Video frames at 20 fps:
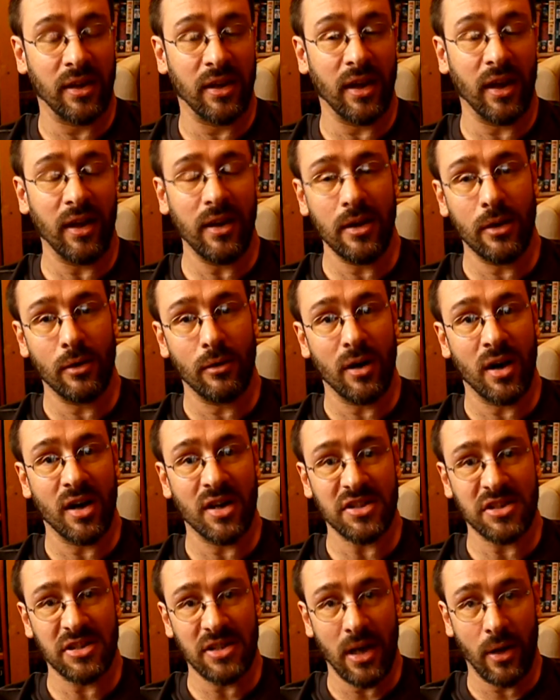get your
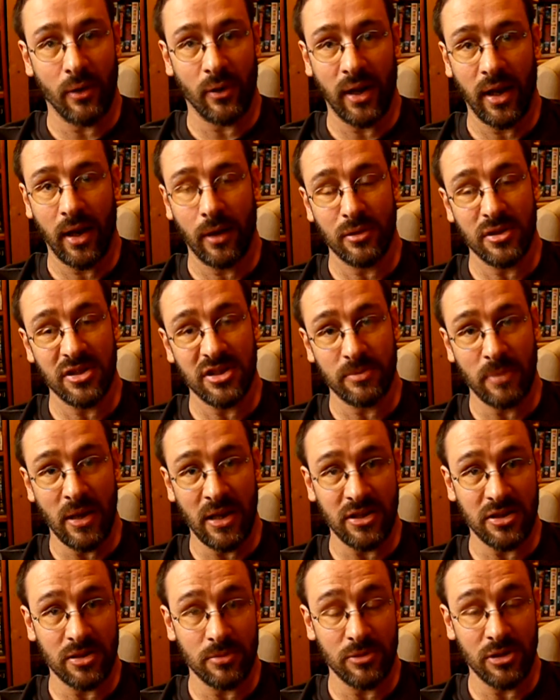ass down here and
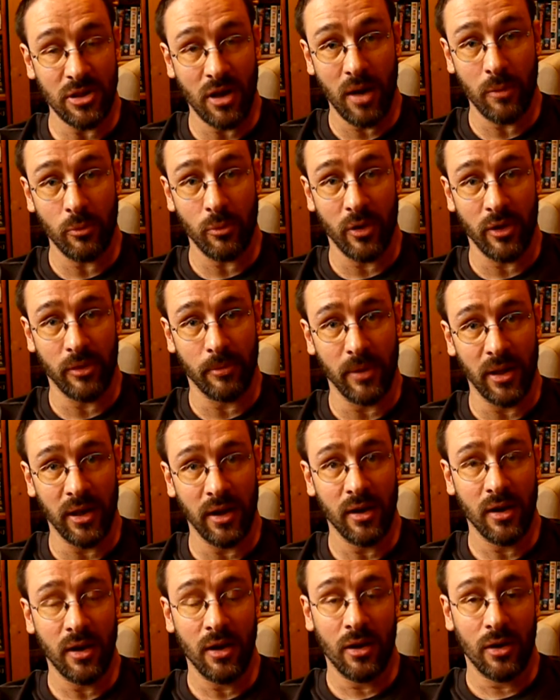spend some time with me,
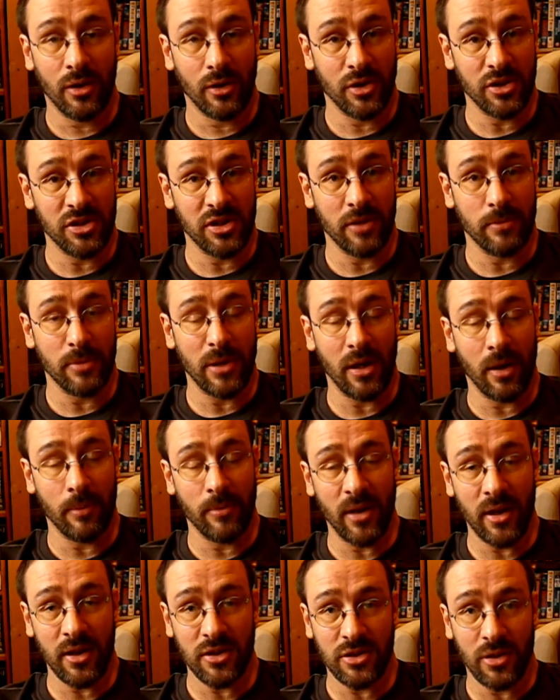because you've been up
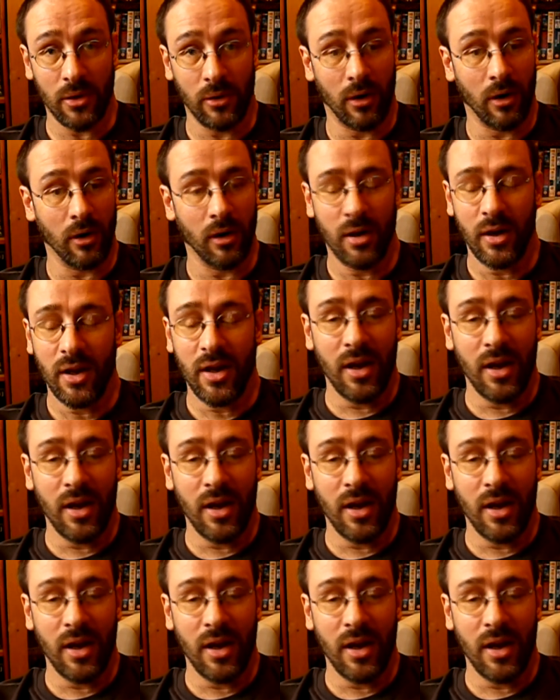there too long.